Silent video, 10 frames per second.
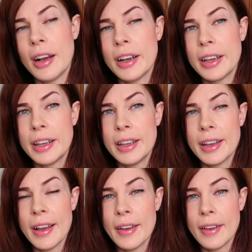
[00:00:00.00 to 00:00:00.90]

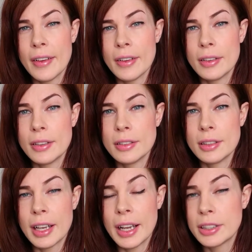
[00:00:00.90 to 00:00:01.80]
I
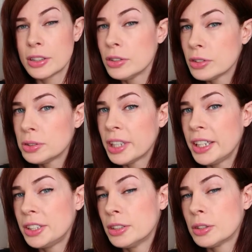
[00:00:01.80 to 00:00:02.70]
had
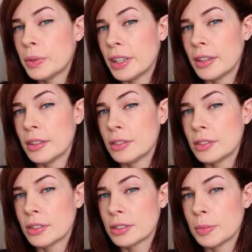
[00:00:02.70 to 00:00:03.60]
consultations with
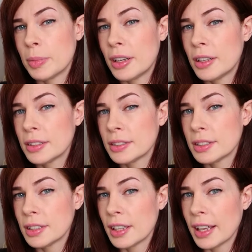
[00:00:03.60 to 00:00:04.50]
Dr.
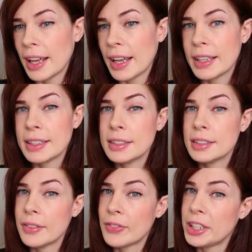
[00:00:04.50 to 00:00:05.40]
Bart and
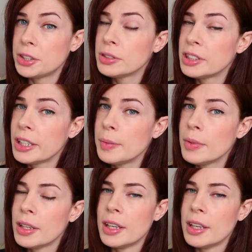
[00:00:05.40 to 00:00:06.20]
facial team.